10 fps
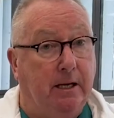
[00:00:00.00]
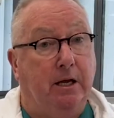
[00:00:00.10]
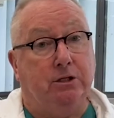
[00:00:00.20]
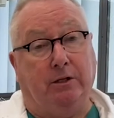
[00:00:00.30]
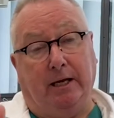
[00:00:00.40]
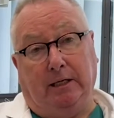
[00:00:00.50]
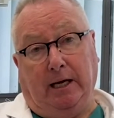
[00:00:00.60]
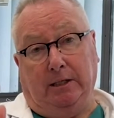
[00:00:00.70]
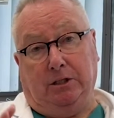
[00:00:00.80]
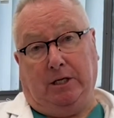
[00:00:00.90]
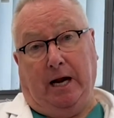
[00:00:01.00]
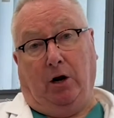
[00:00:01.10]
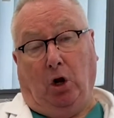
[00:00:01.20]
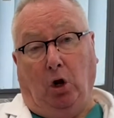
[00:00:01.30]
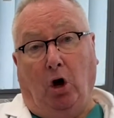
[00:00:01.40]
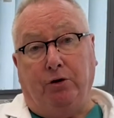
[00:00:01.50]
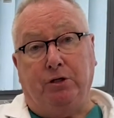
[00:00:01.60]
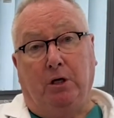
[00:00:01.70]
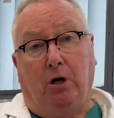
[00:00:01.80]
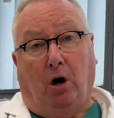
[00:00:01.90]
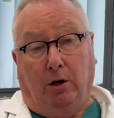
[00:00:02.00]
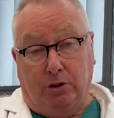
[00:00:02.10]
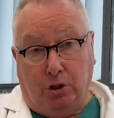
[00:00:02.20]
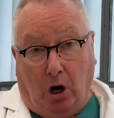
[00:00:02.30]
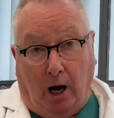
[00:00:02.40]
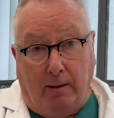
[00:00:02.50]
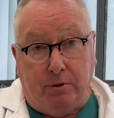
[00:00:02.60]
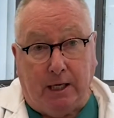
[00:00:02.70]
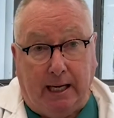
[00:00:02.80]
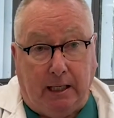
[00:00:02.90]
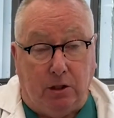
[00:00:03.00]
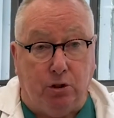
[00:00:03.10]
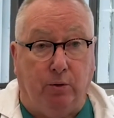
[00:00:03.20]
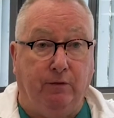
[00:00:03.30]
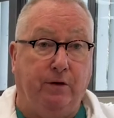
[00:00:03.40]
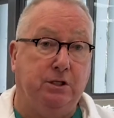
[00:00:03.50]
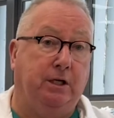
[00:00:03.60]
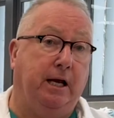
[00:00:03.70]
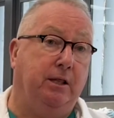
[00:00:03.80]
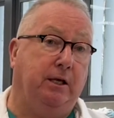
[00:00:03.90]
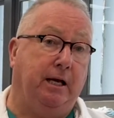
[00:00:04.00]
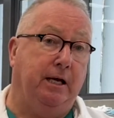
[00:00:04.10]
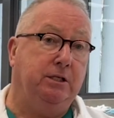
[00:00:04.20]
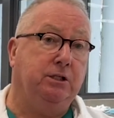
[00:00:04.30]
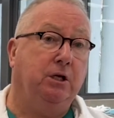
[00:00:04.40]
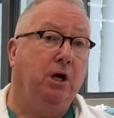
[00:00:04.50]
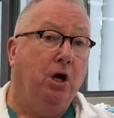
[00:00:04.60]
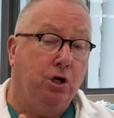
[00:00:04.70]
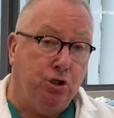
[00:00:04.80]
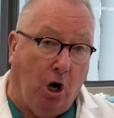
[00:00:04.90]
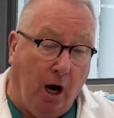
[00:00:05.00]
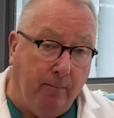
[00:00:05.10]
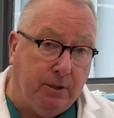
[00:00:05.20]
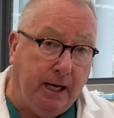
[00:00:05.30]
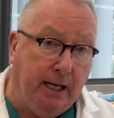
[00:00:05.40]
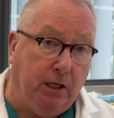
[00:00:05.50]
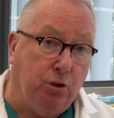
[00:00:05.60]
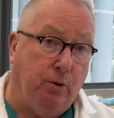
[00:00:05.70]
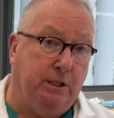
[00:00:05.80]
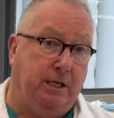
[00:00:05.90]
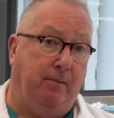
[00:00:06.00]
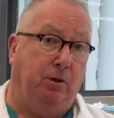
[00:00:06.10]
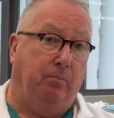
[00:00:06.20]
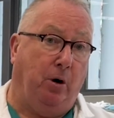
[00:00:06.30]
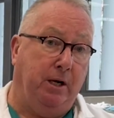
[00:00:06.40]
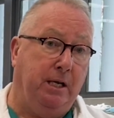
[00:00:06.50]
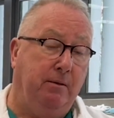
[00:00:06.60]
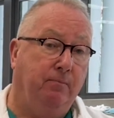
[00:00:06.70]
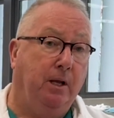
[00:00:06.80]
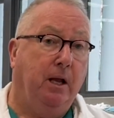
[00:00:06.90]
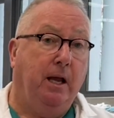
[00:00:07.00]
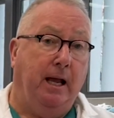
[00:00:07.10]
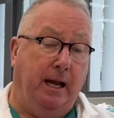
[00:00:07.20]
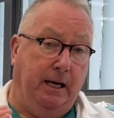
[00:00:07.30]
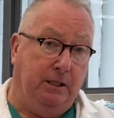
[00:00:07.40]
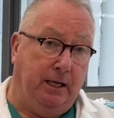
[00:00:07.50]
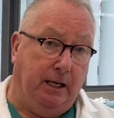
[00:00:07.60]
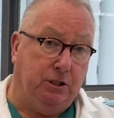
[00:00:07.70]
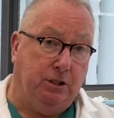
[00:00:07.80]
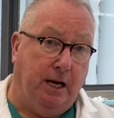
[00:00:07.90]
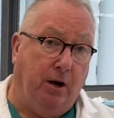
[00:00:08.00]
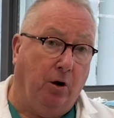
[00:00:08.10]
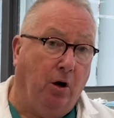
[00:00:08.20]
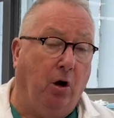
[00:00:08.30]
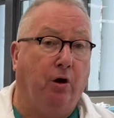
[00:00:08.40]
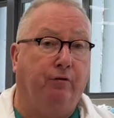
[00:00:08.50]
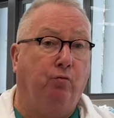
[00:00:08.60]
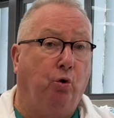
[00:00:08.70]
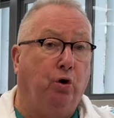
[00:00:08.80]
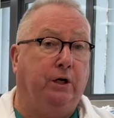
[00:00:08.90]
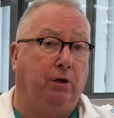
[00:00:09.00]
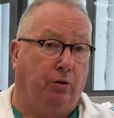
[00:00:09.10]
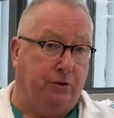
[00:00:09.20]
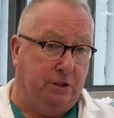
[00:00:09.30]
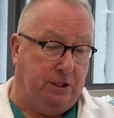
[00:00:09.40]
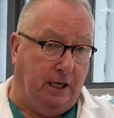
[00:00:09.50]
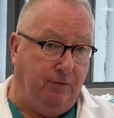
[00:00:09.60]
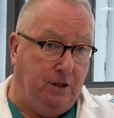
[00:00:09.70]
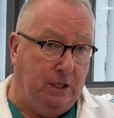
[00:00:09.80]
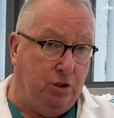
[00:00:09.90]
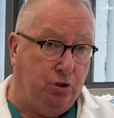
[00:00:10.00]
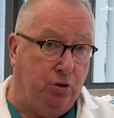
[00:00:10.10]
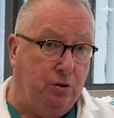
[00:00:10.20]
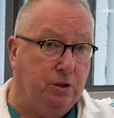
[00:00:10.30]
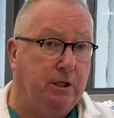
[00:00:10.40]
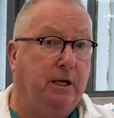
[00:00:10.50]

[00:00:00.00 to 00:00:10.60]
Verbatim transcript: So that cuts down a lot on time taken to investigate the case time taken to examine the body, it cuts down on a lot of work health and safety issues,